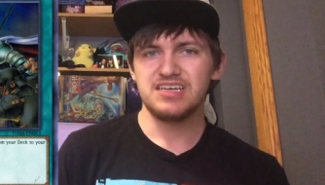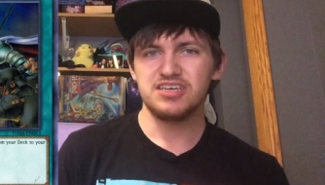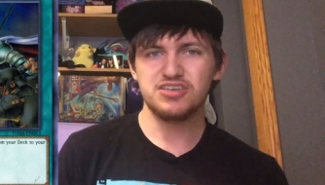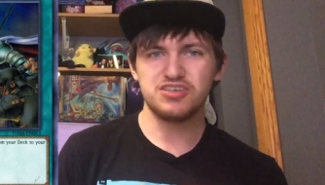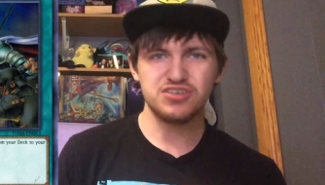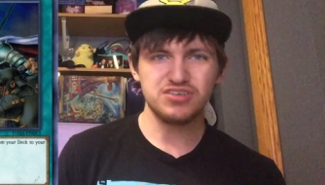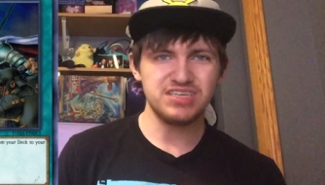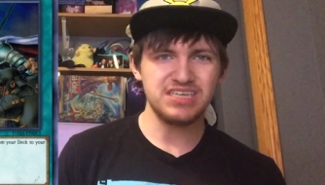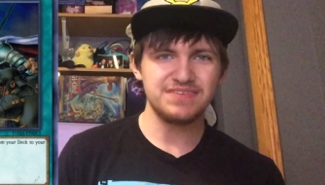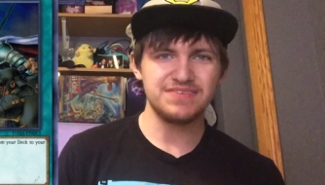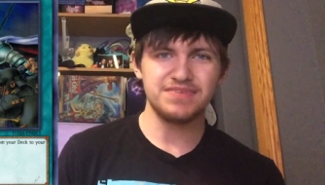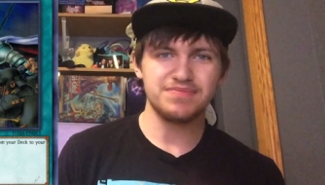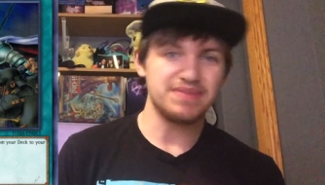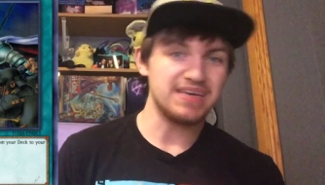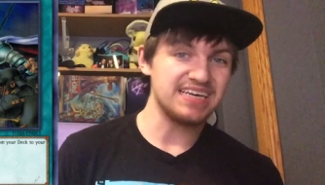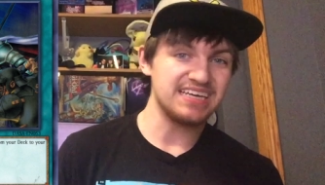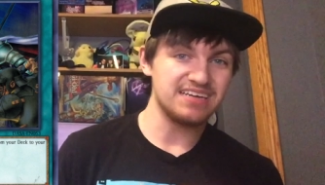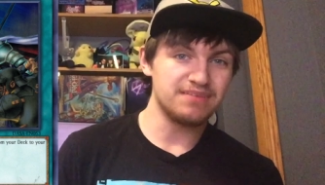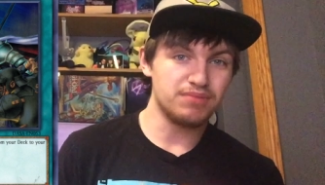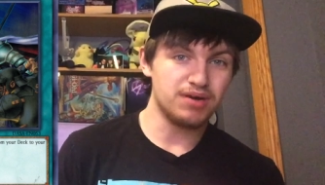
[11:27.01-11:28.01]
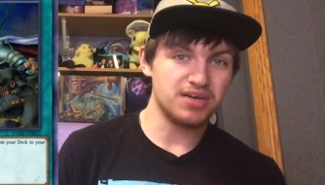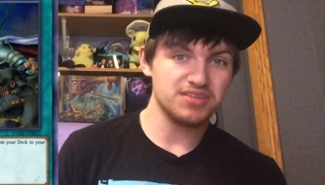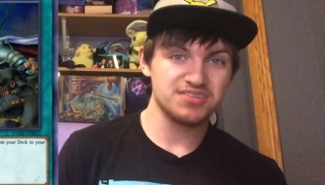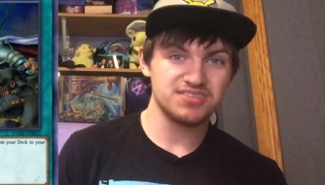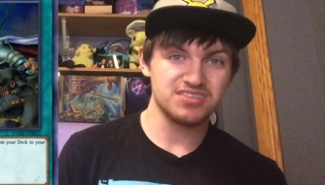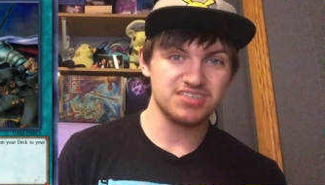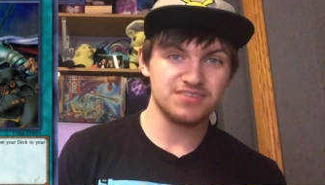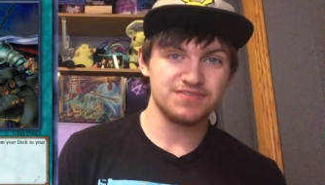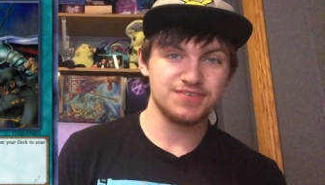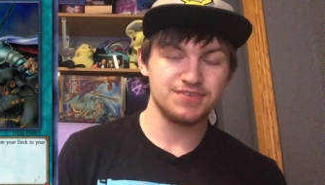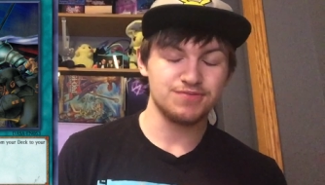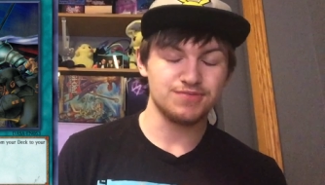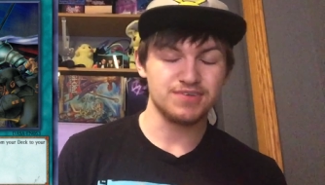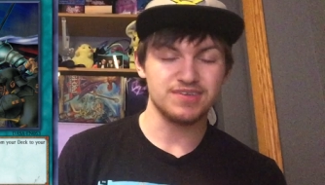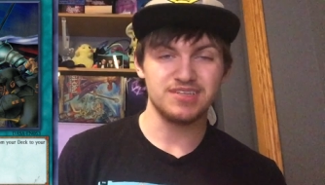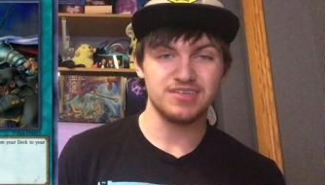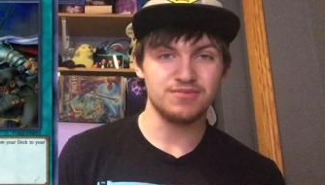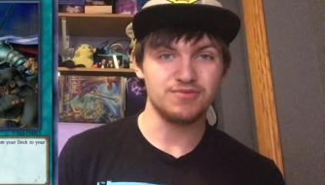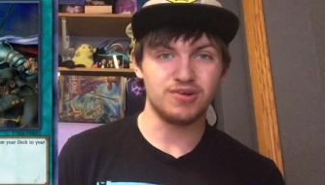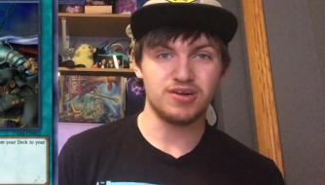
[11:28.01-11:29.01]
You could even make it a monster if you
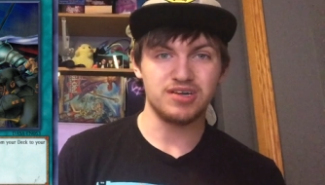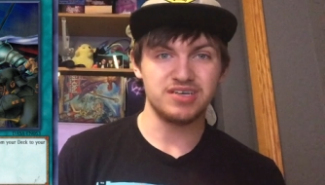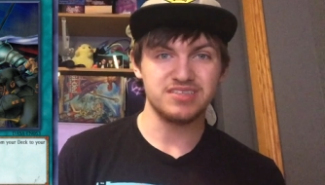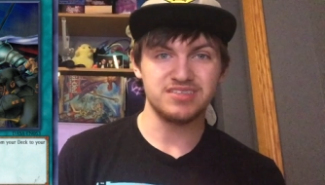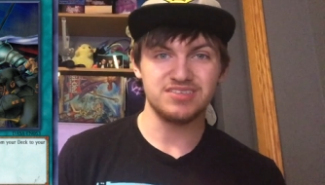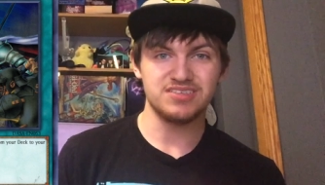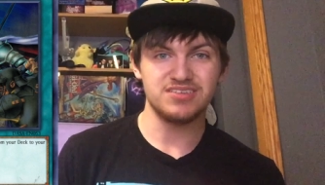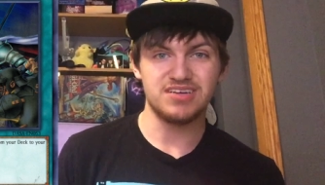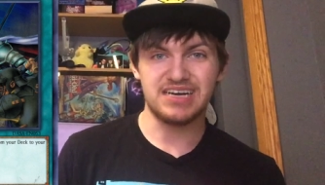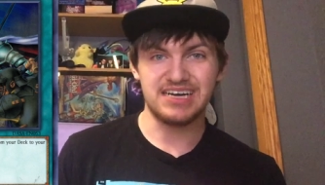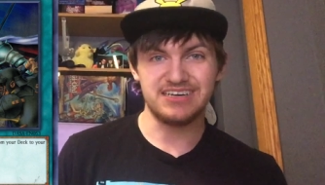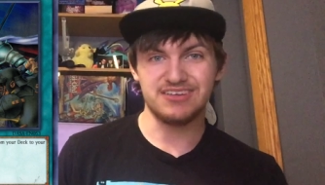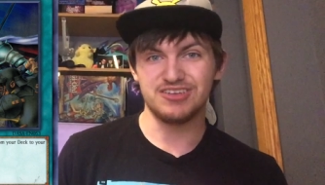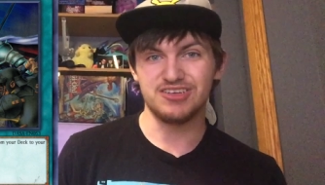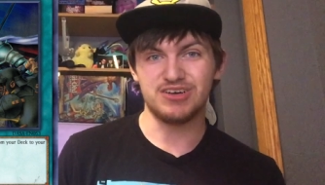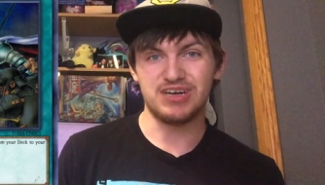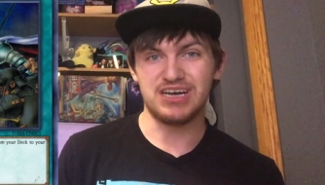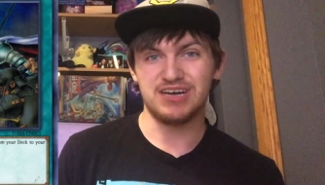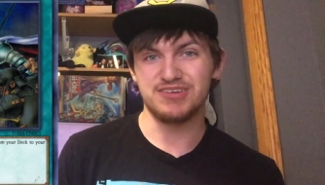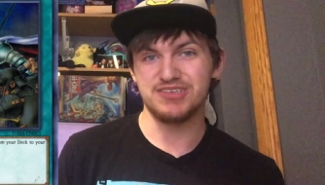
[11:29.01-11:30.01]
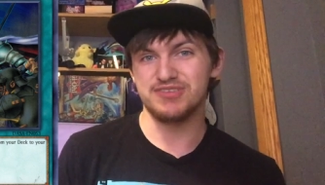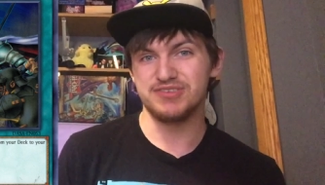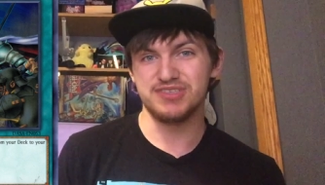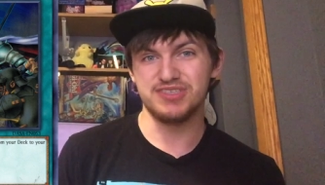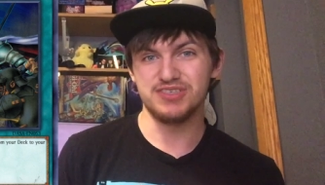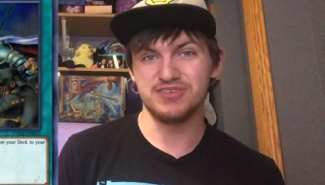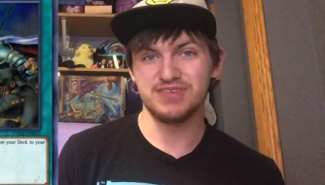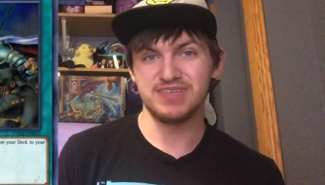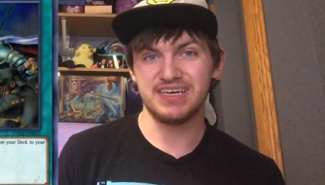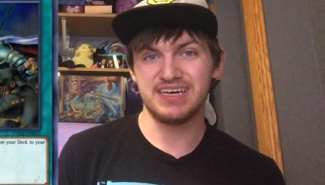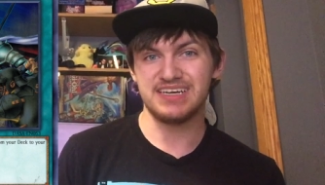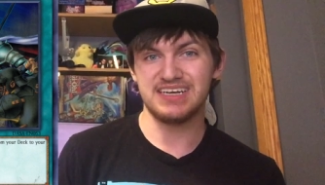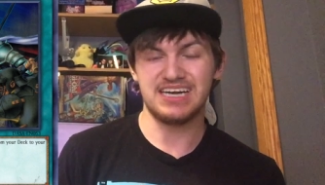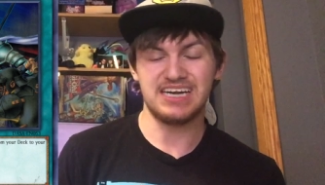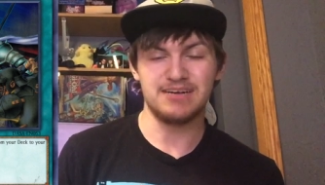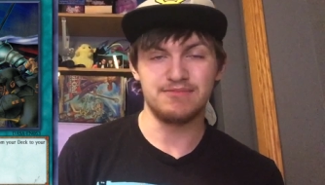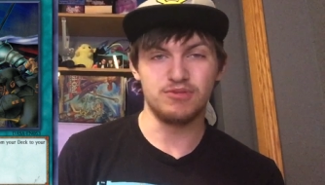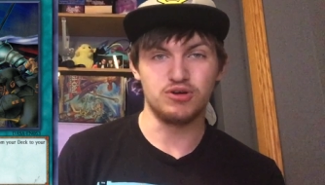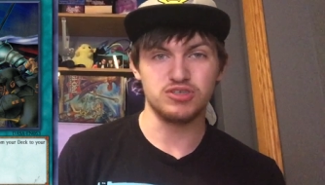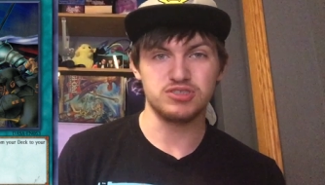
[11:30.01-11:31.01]
really wanted to. I don't know how you do that.
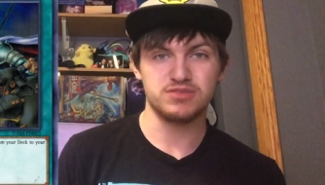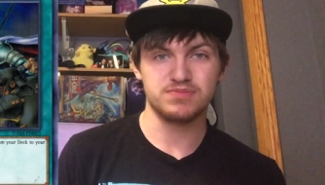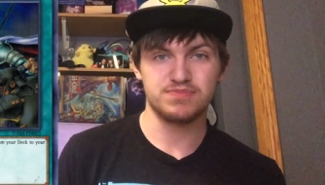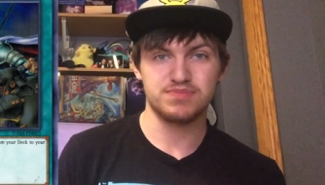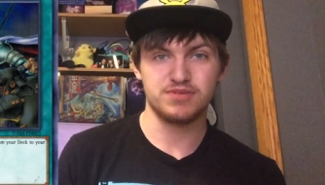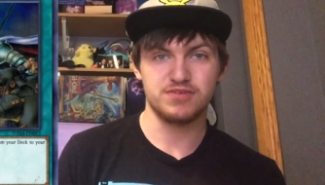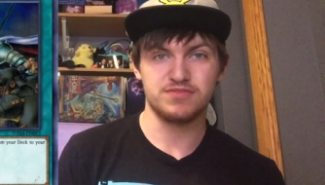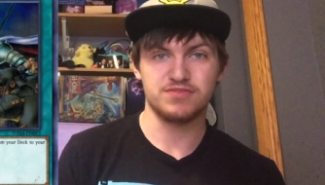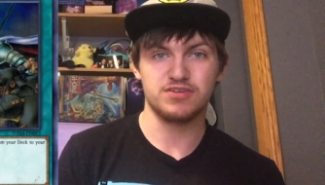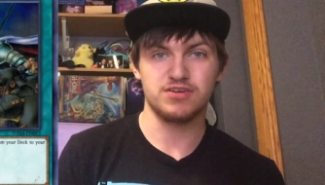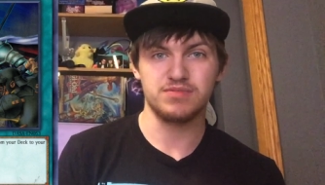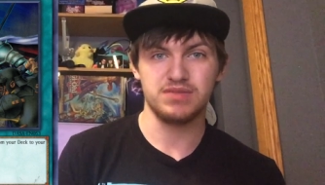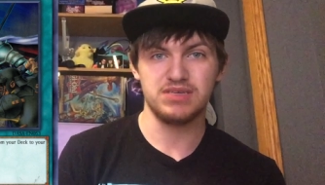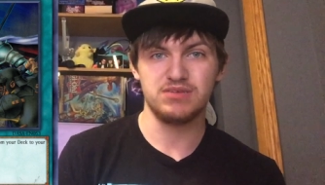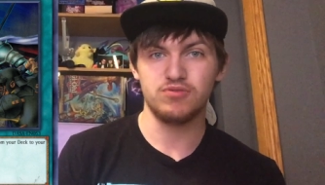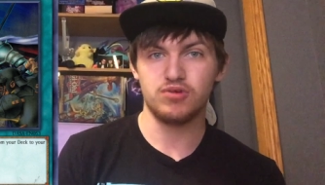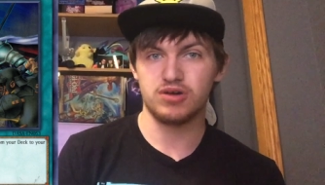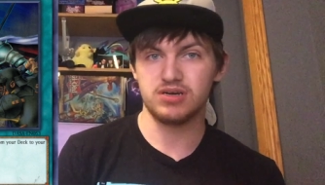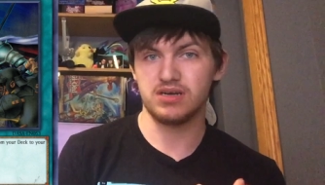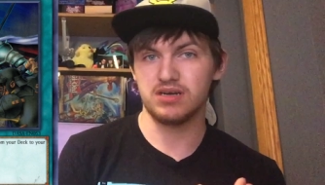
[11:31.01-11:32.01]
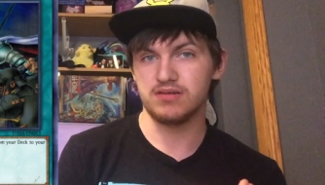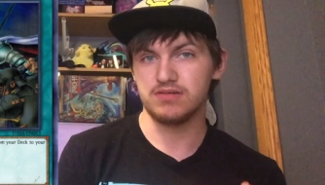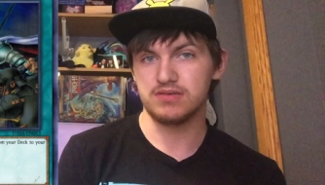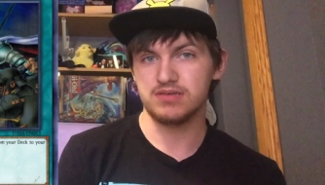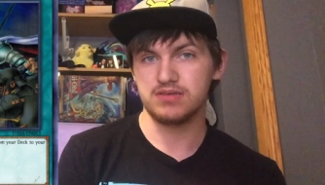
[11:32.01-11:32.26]
I most preferably want